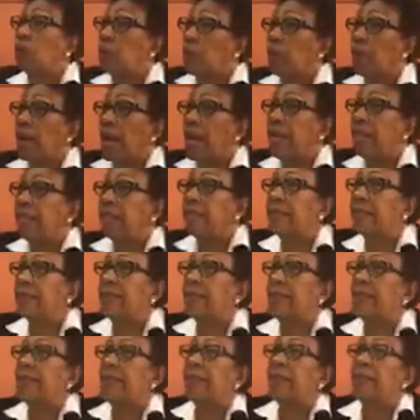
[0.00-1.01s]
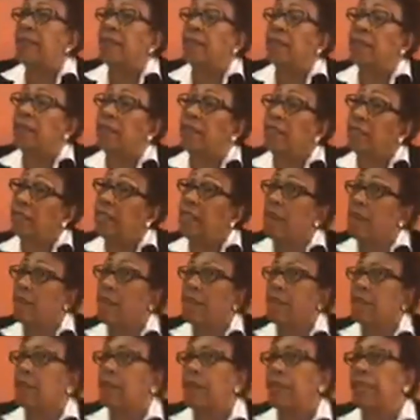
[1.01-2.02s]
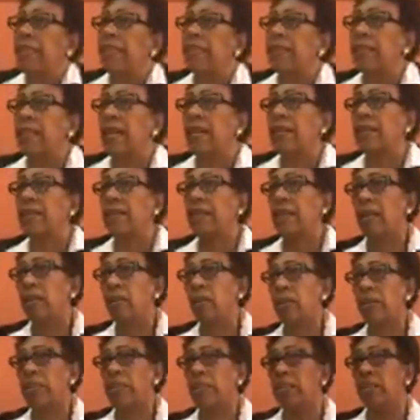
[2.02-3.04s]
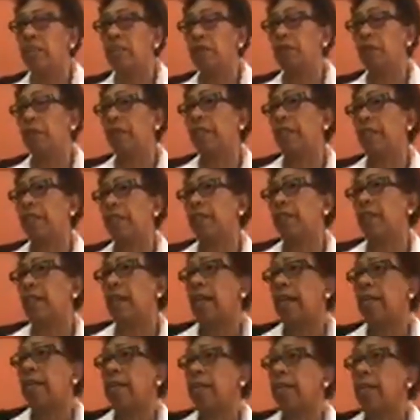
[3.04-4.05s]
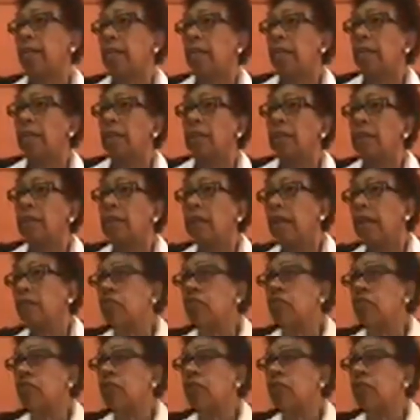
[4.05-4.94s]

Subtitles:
compromised because you can manipulate that, and we didn't feel that that